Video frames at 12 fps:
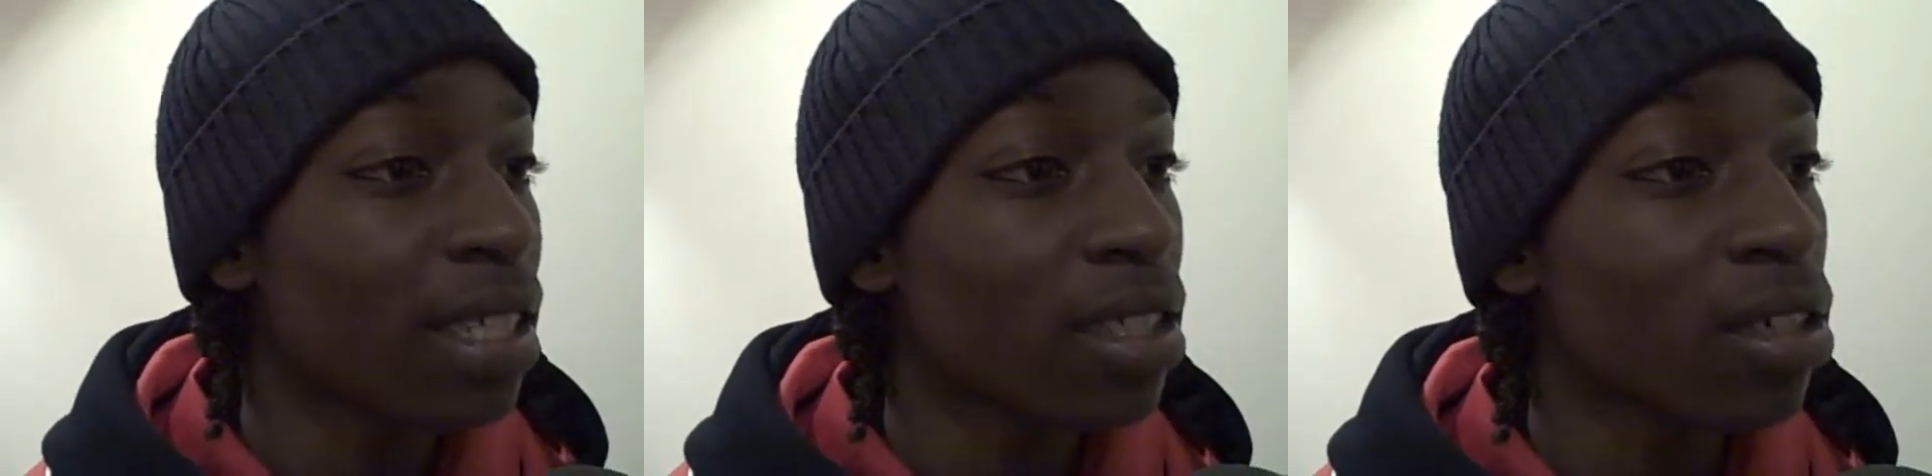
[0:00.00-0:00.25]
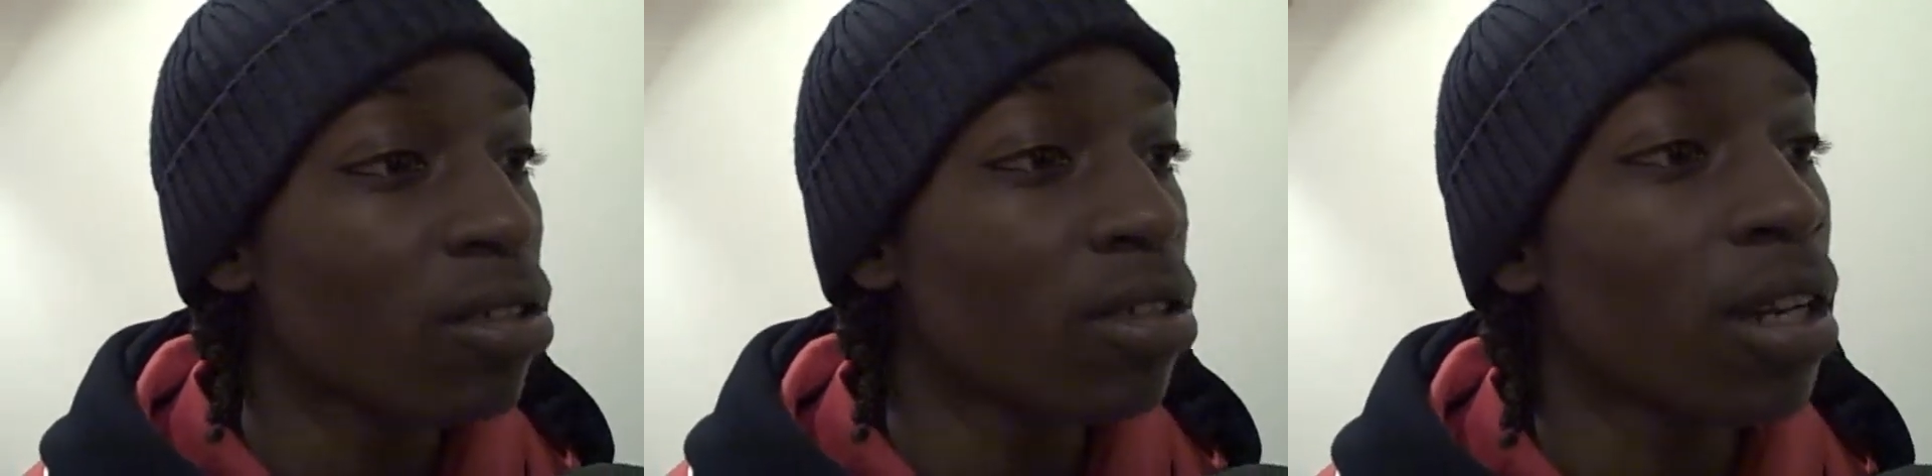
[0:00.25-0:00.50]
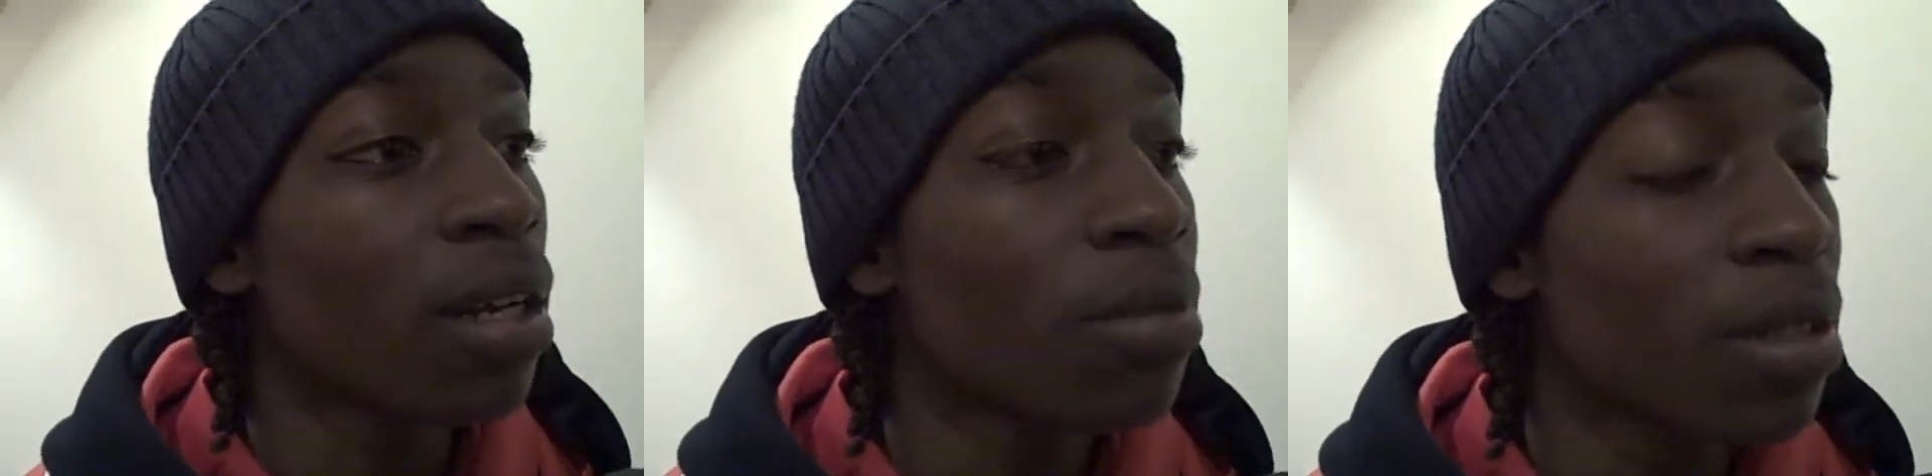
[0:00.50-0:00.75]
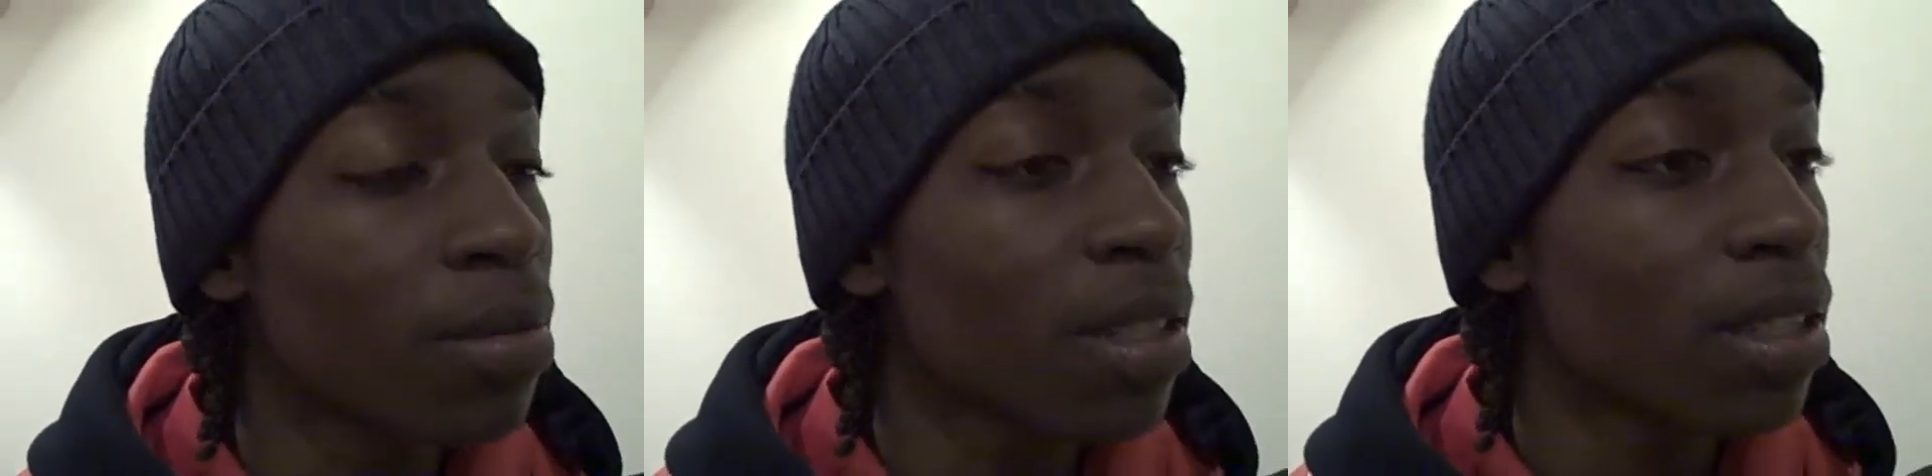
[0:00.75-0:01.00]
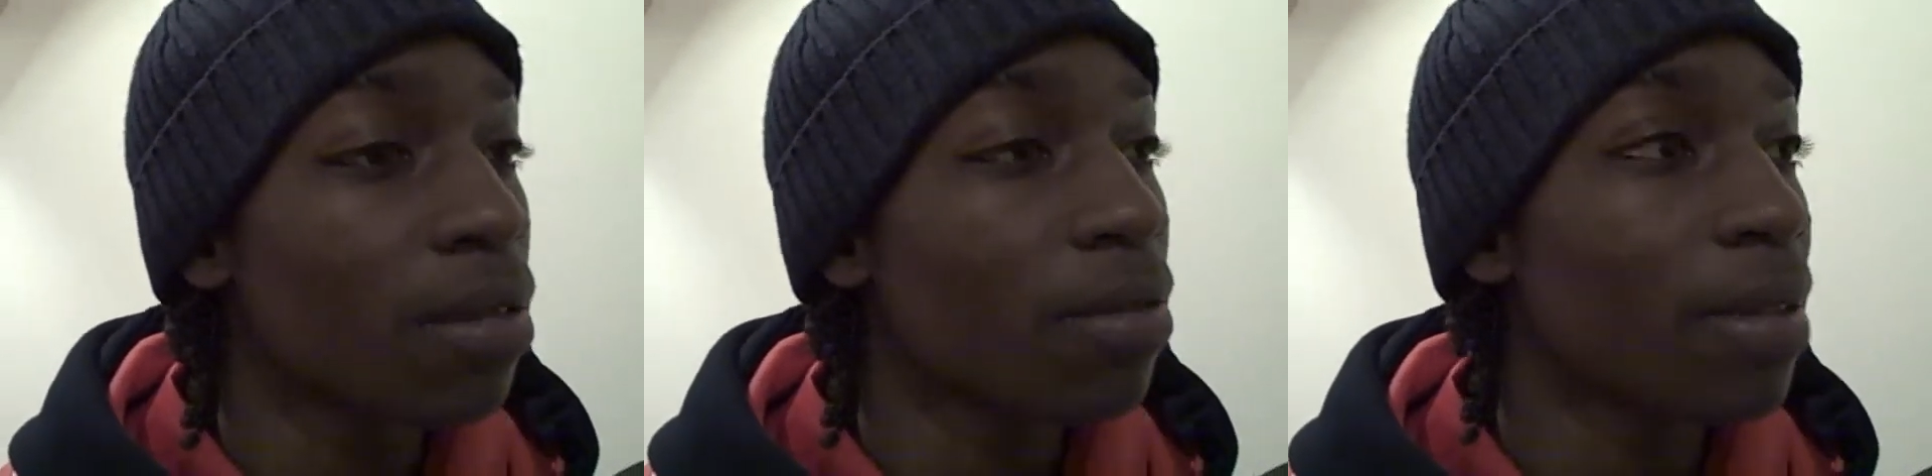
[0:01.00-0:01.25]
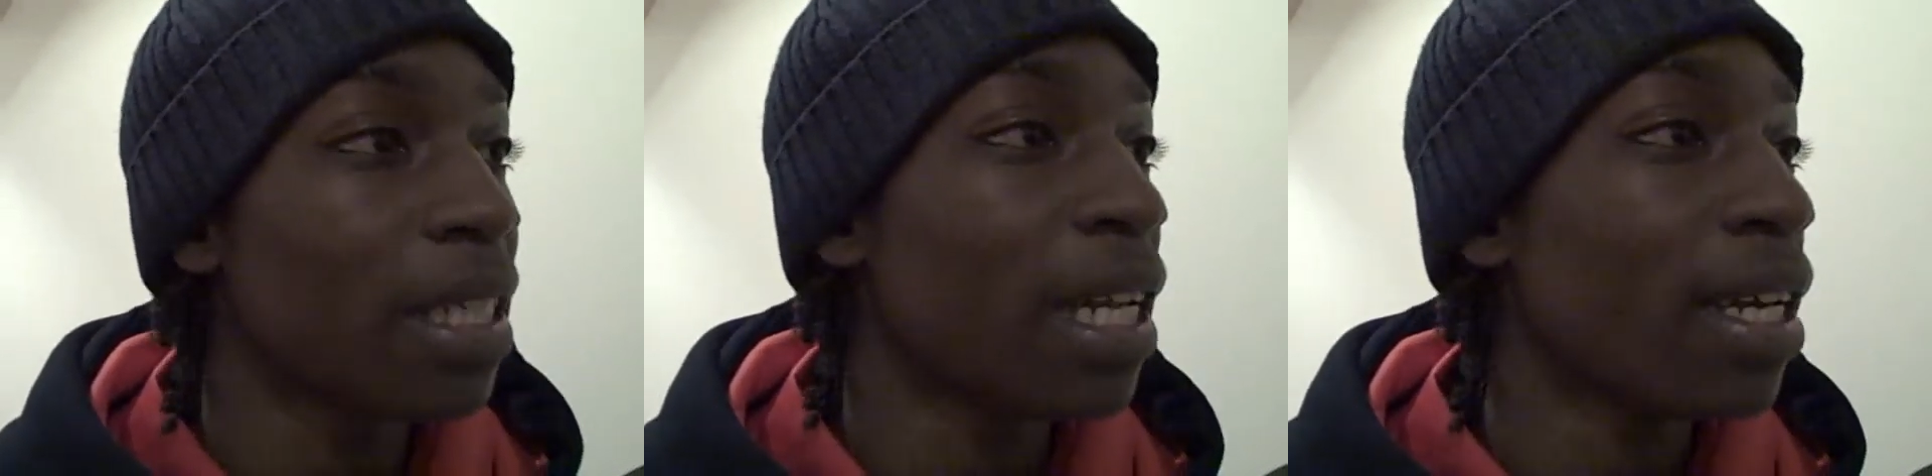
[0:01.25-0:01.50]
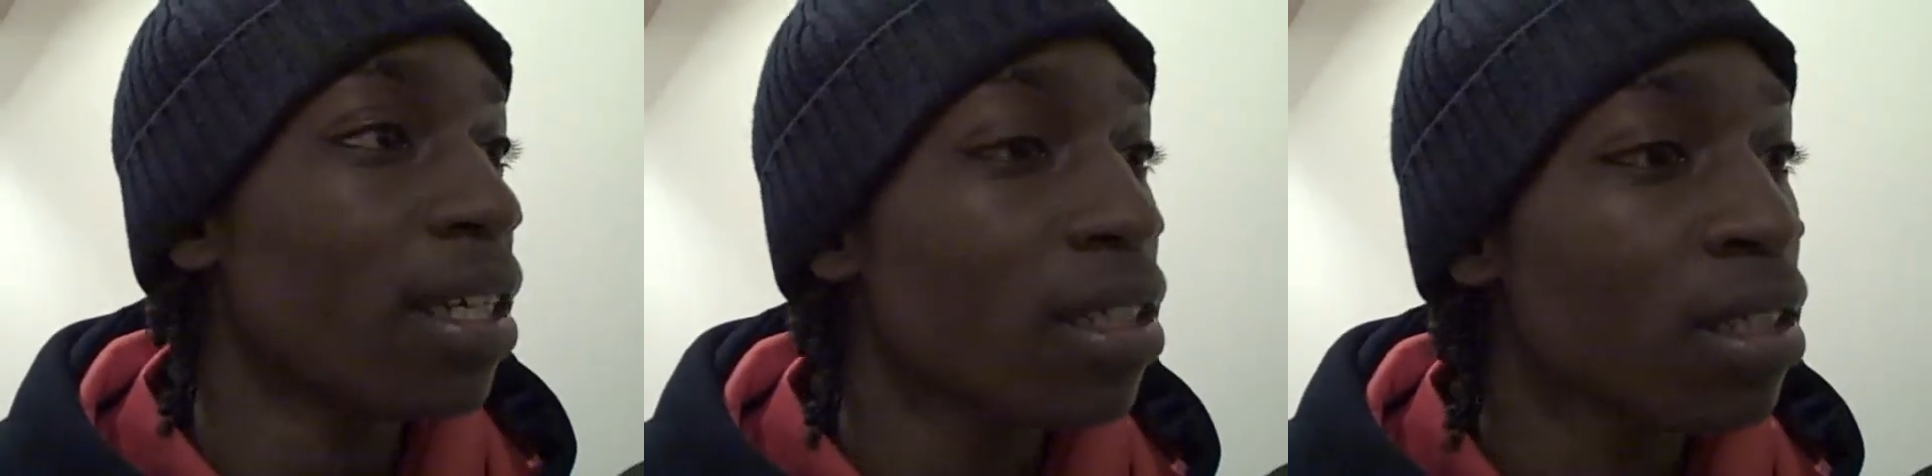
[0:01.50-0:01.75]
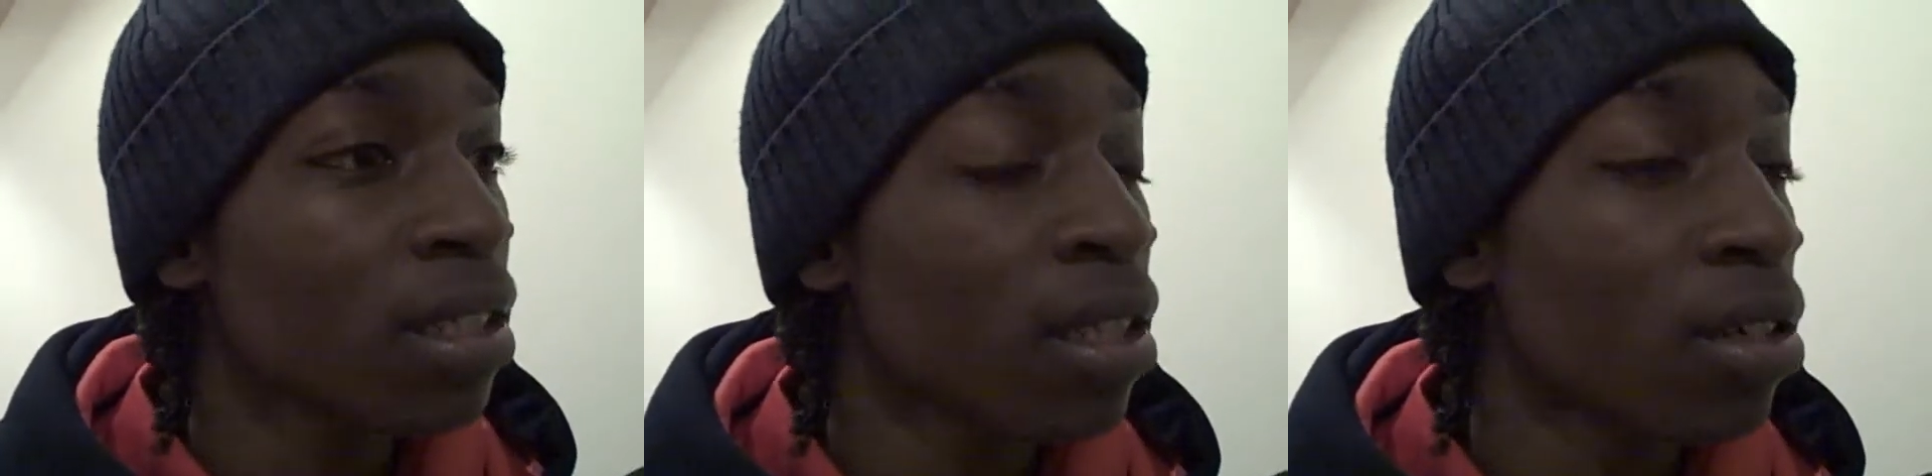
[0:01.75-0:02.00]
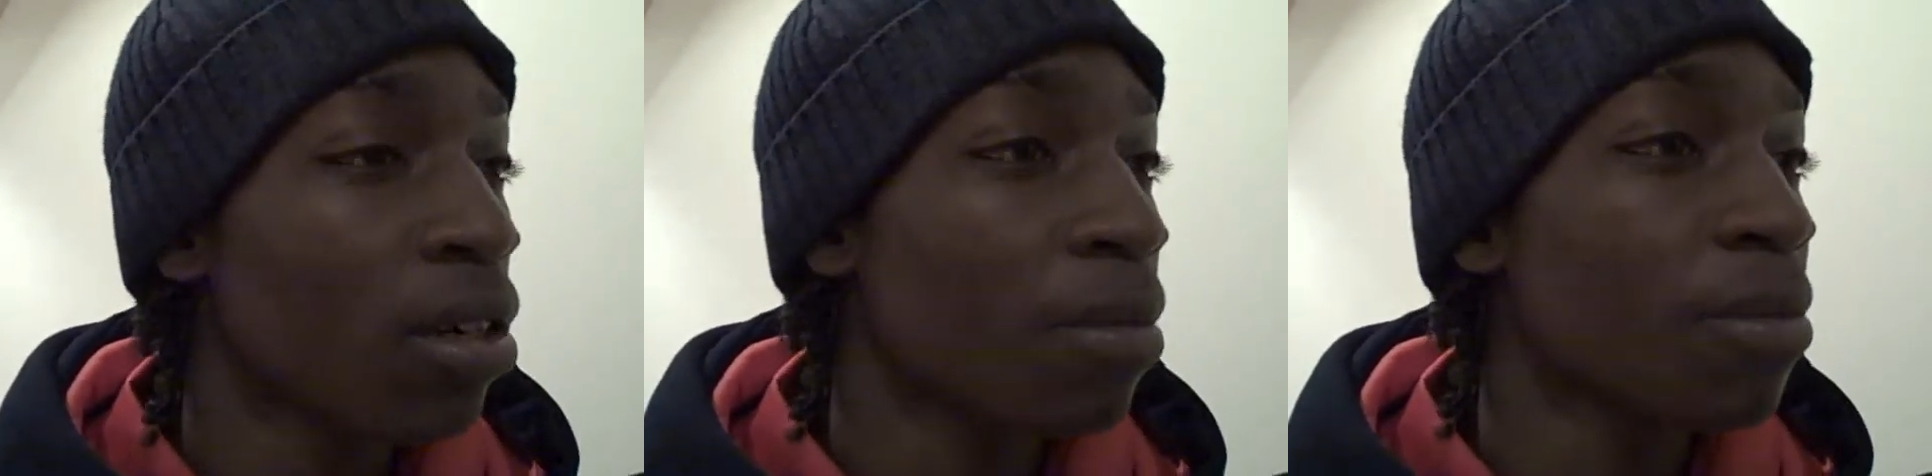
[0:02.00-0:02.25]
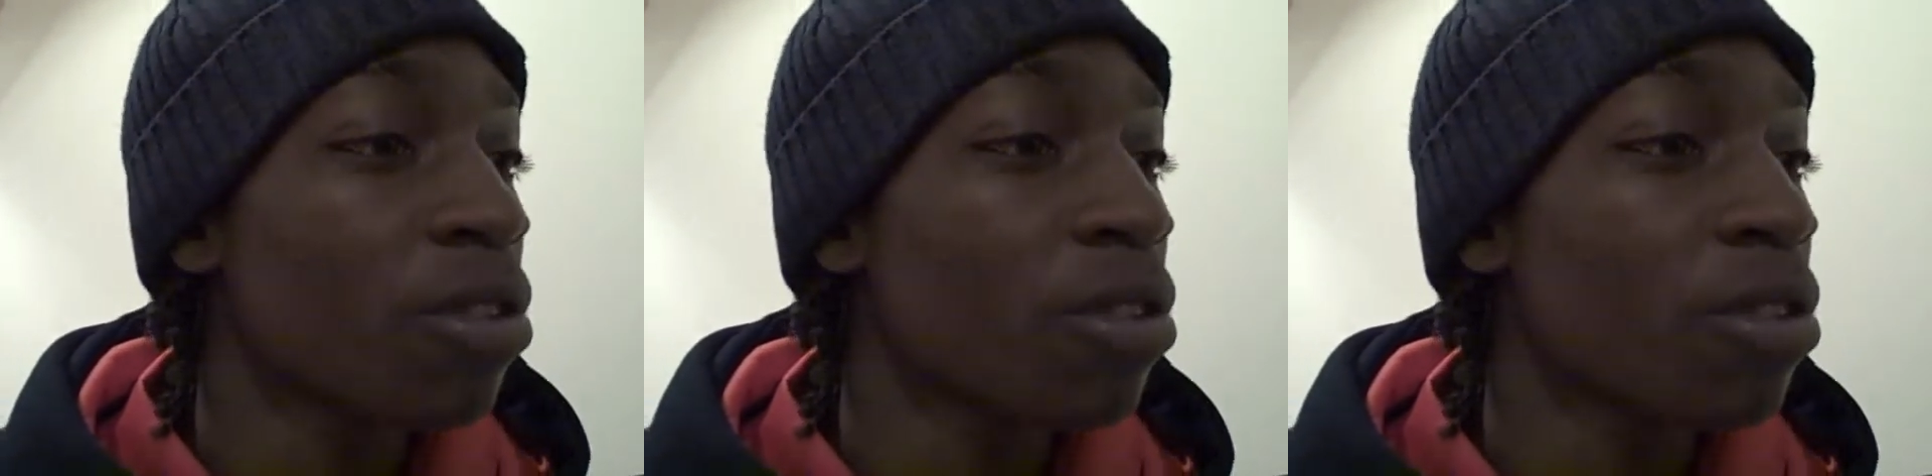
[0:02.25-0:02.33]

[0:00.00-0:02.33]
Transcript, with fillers: and he sold the clubs, and, and that, like, um,